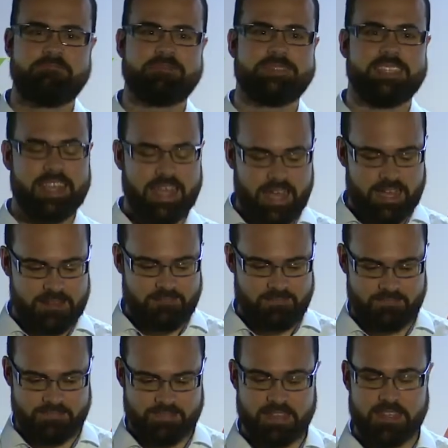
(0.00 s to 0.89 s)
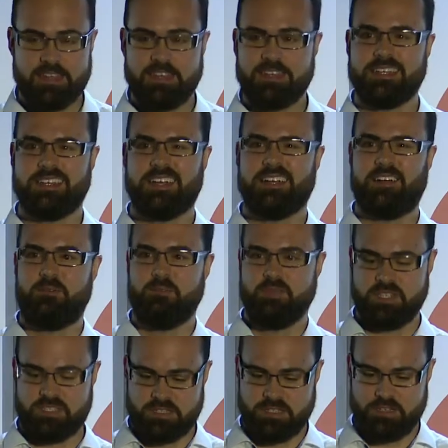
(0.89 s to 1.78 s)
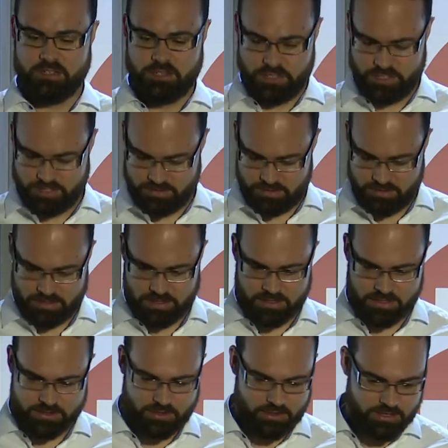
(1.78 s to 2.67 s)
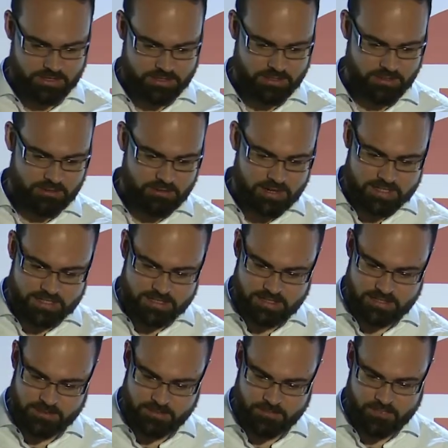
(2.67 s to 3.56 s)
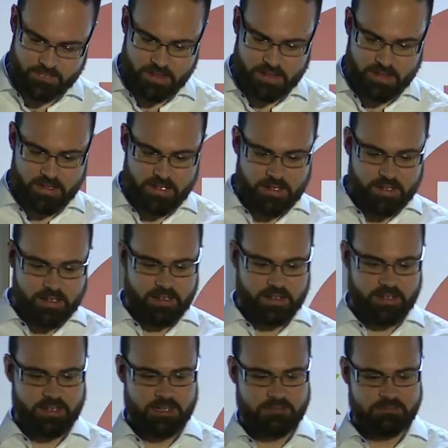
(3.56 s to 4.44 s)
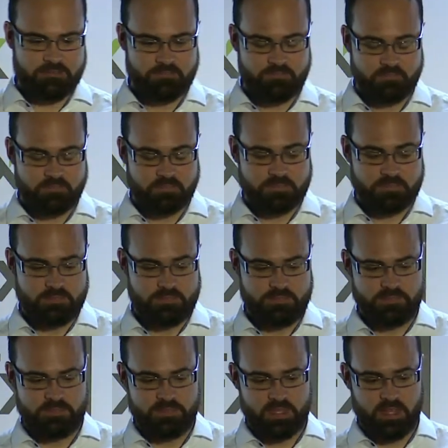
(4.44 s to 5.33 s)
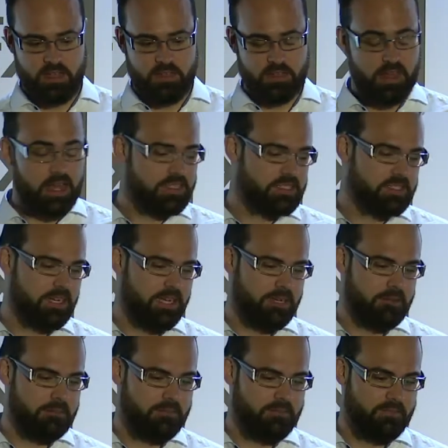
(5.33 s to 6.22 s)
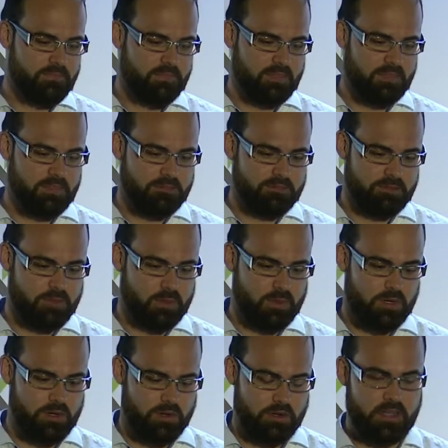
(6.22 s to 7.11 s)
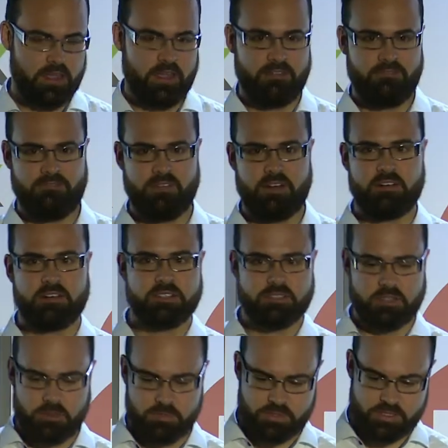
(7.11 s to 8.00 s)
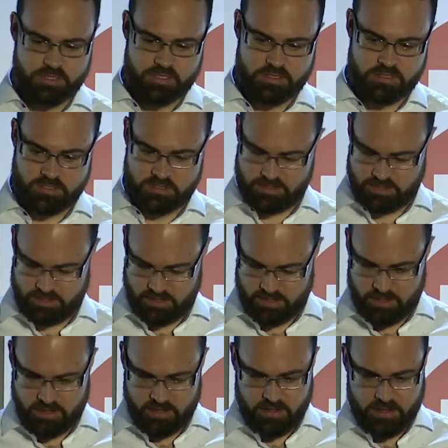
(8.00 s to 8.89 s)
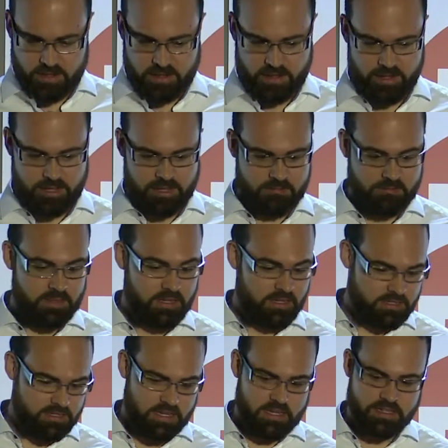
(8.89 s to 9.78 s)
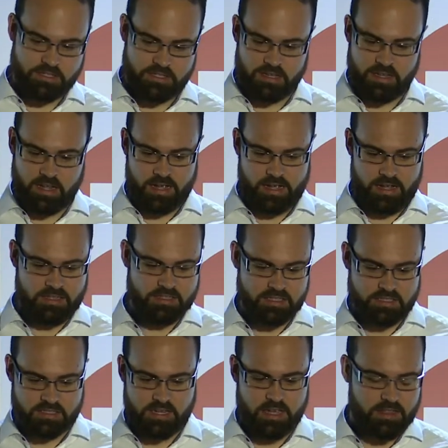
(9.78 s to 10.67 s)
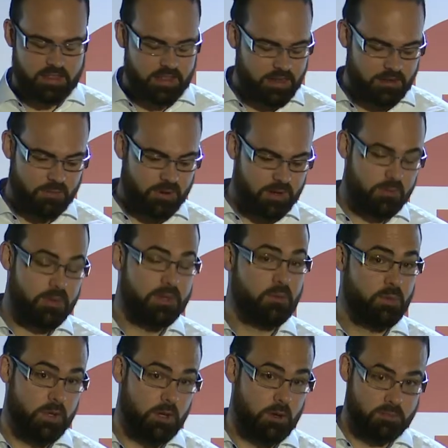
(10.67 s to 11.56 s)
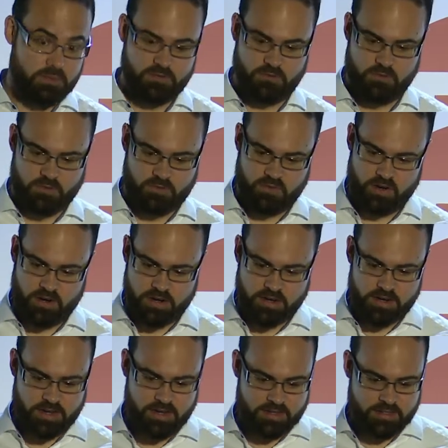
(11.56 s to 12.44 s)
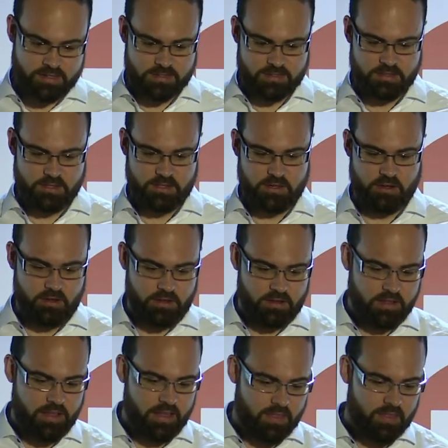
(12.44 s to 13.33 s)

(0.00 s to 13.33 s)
Yeah, obvious solution, Docker to the rescue. At that time, we were looking at various options. Essentially, I'll just take that away. We opted for Fargate. You got